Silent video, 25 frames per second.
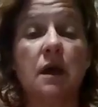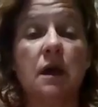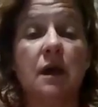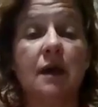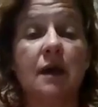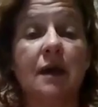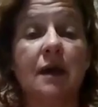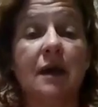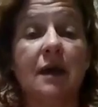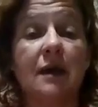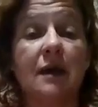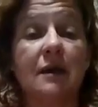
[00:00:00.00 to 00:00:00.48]

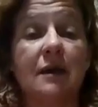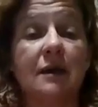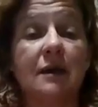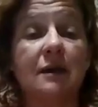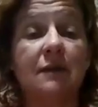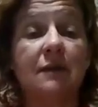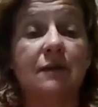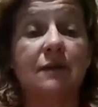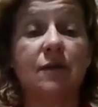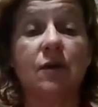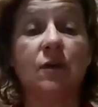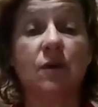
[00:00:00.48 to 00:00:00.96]
Again,
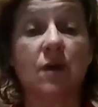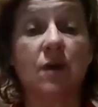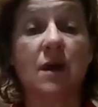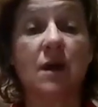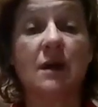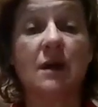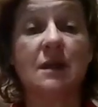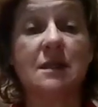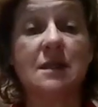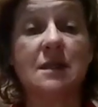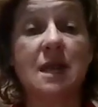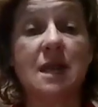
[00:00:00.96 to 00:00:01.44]
if you're
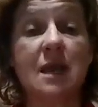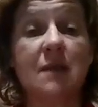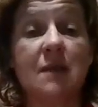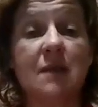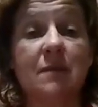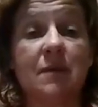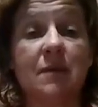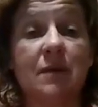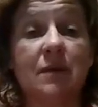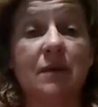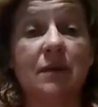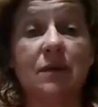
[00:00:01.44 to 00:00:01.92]
out of
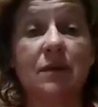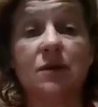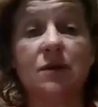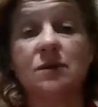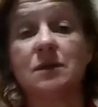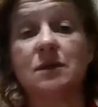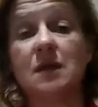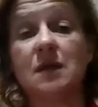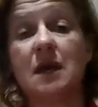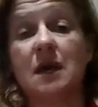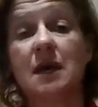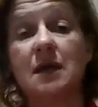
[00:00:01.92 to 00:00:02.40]
tape on
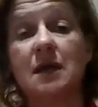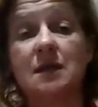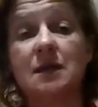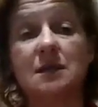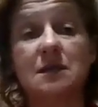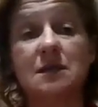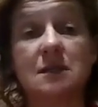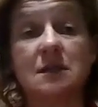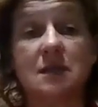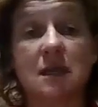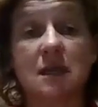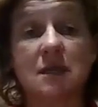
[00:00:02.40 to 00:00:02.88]
your side,
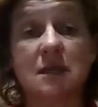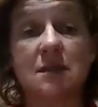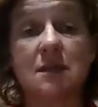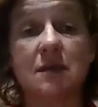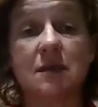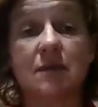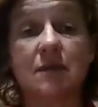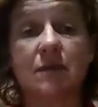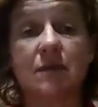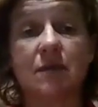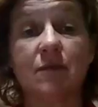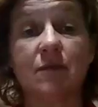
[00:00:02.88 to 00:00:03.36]
just get
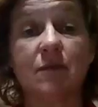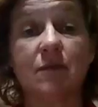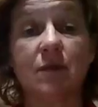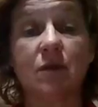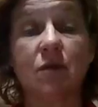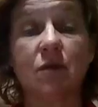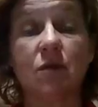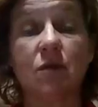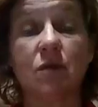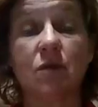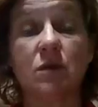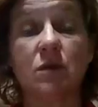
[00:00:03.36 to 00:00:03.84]
some from
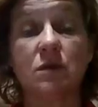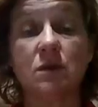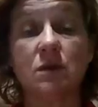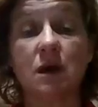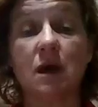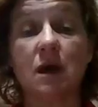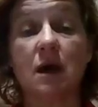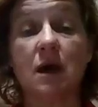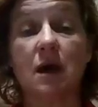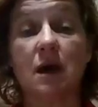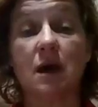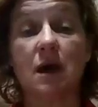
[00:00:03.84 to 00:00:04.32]
the
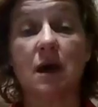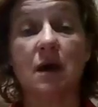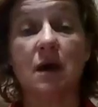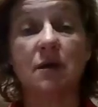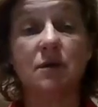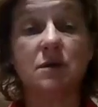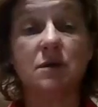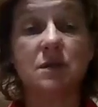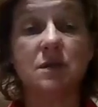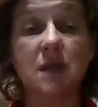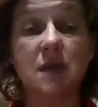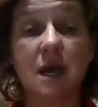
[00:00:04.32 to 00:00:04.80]

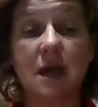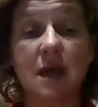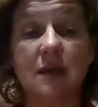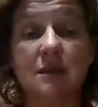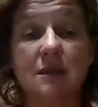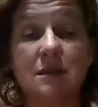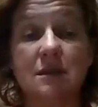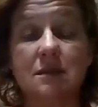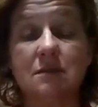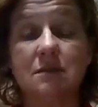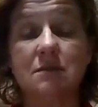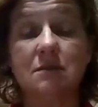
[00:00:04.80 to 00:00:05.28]
other
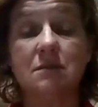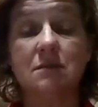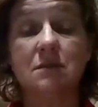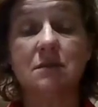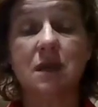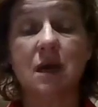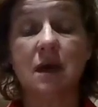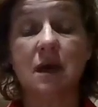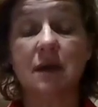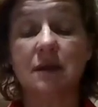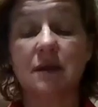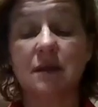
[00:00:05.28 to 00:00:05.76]
side,
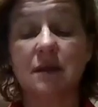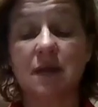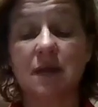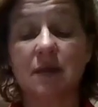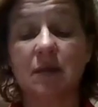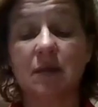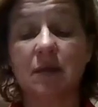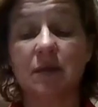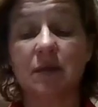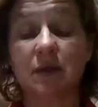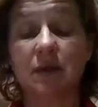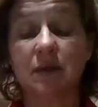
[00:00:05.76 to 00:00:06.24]
the
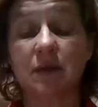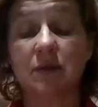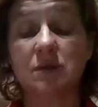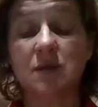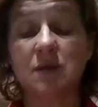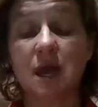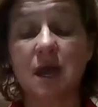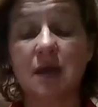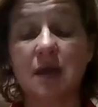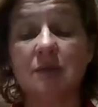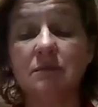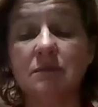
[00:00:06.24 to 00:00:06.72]
table on the other
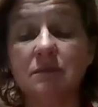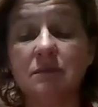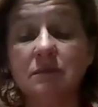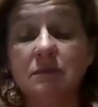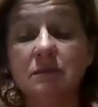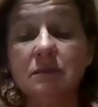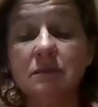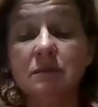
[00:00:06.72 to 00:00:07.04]
side.